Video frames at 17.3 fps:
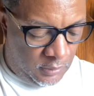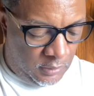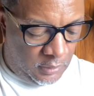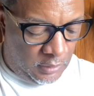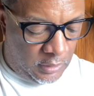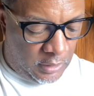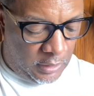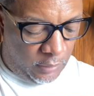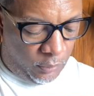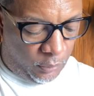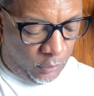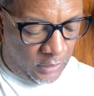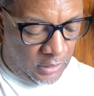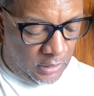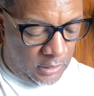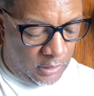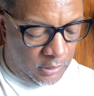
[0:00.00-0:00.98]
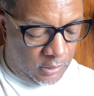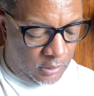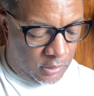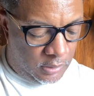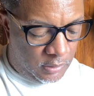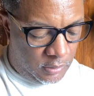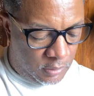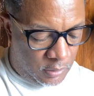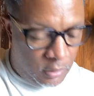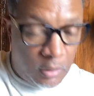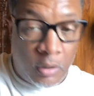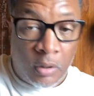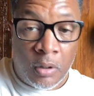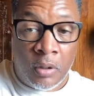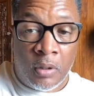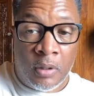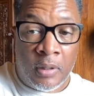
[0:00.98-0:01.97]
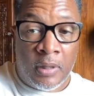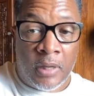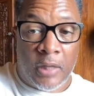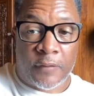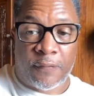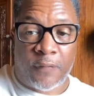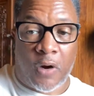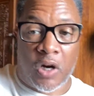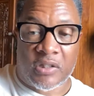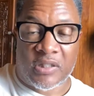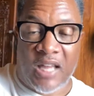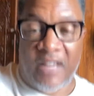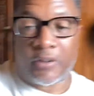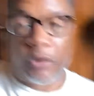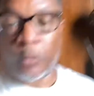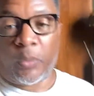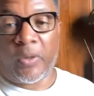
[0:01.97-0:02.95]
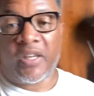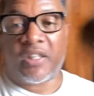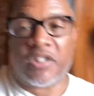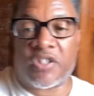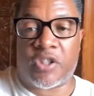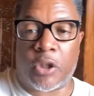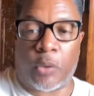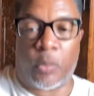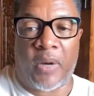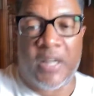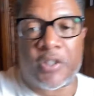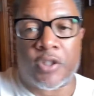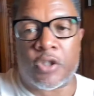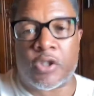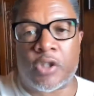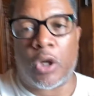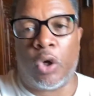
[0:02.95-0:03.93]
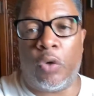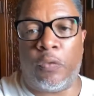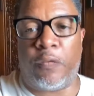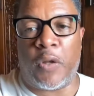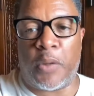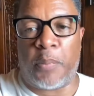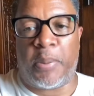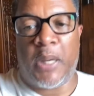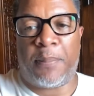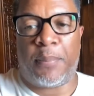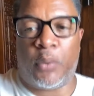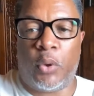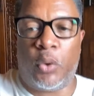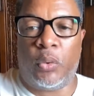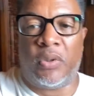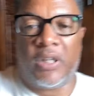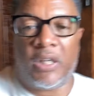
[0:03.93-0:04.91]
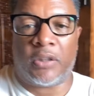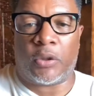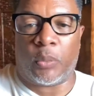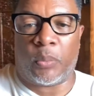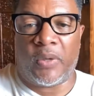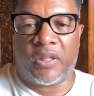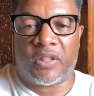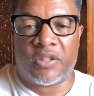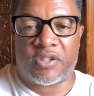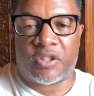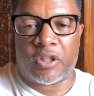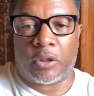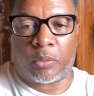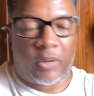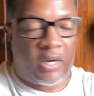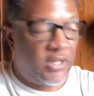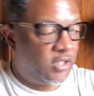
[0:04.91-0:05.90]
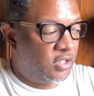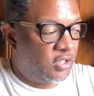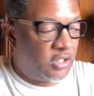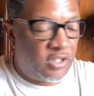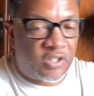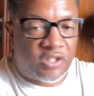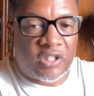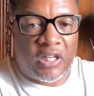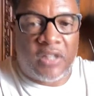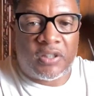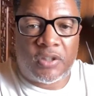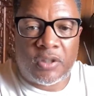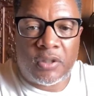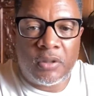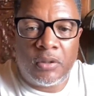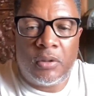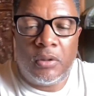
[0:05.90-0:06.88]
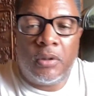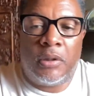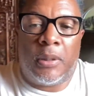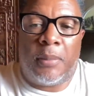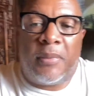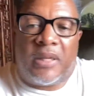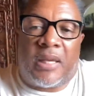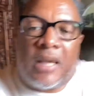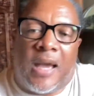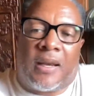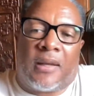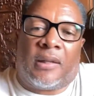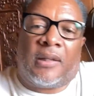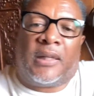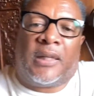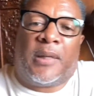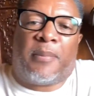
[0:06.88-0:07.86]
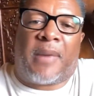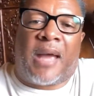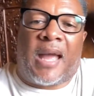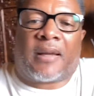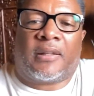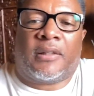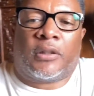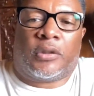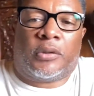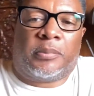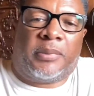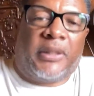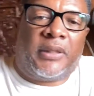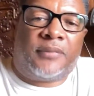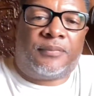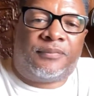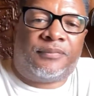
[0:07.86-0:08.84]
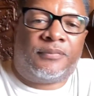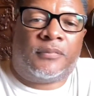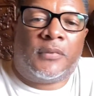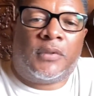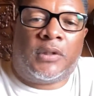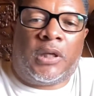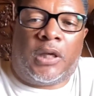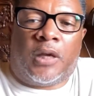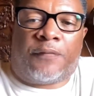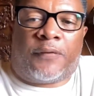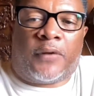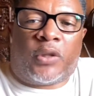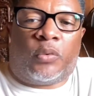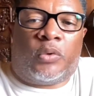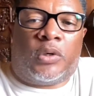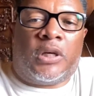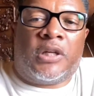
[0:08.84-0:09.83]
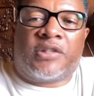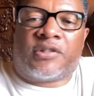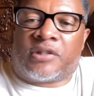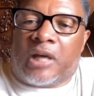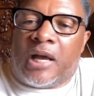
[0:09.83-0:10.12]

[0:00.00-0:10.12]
it reads, as far as like the reconsideration. So for the people who did the reconsideration and such, let me kind of lean back a little bit. Yeah, for the ones